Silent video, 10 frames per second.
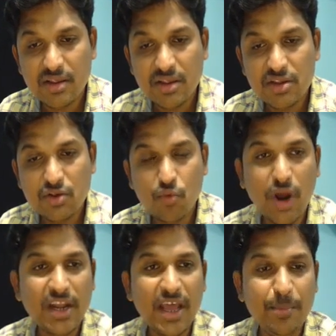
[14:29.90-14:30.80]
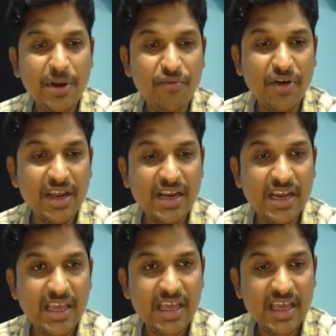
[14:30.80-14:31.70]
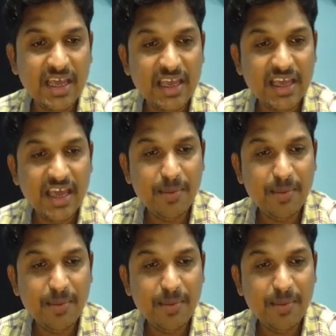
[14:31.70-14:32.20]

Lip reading: So what happened finally? K